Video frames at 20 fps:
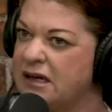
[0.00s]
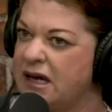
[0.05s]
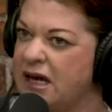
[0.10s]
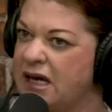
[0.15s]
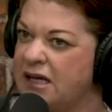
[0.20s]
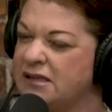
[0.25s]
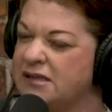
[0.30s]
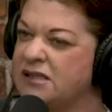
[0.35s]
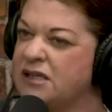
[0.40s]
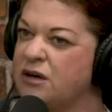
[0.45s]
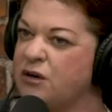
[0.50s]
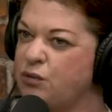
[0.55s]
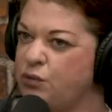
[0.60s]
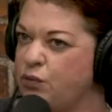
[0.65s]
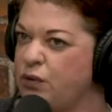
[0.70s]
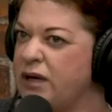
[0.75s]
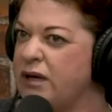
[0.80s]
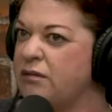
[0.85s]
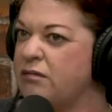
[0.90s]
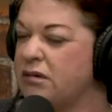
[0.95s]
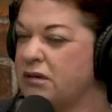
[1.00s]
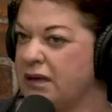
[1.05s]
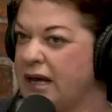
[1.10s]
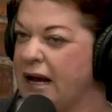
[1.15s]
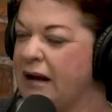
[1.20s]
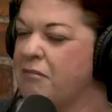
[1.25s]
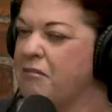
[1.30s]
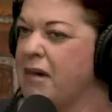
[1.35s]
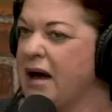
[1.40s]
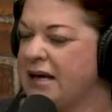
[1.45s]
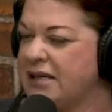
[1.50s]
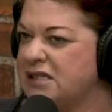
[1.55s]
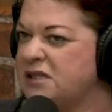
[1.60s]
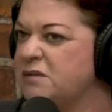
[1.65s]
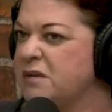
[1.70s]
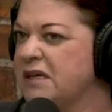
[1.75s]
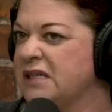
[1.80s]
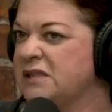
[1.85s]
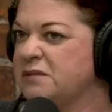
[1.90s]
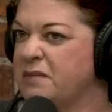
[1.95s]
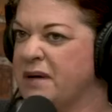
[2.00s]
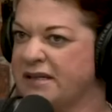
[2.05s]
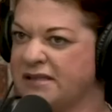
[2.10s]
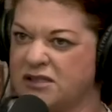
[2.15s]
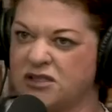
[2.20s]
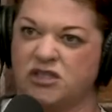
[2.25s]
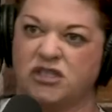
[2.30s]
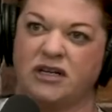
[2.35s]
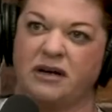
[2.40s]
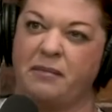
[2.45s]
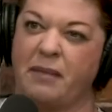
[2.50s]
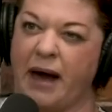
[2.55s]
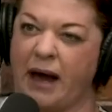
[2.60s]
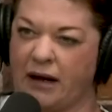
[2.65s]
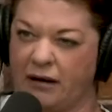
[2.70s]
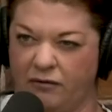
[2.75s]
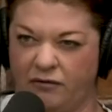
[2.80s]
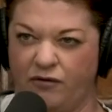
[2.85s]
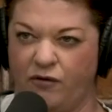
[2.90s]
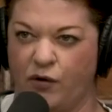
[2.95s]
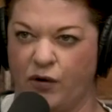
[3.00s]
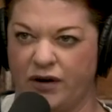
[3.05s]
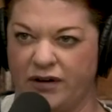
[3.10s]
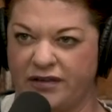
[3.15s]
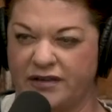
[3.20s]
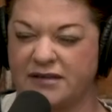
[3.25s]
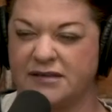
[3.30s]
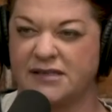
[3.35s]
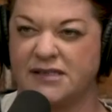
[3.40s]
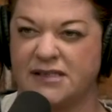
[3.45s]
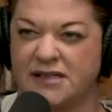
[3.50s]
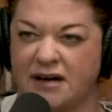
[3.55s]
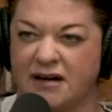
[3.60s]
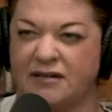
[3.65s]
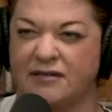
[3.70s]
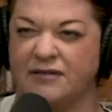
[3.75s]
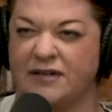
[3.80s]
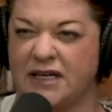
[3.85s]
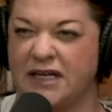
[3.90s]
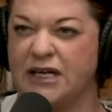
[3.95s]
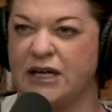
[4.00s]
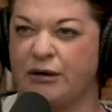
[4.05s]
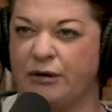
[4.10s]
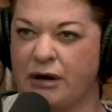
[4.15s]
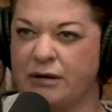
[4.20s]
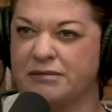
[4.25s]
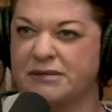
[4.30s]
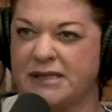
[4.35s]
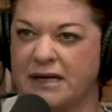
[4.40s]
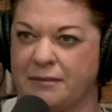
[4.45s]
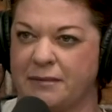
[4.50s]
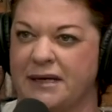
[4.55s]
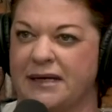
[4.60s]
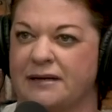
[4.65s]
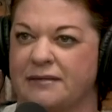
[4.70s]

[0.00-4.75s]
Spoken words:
And so we were like MySpace messaging back and forth and stuff. He knew I was coming.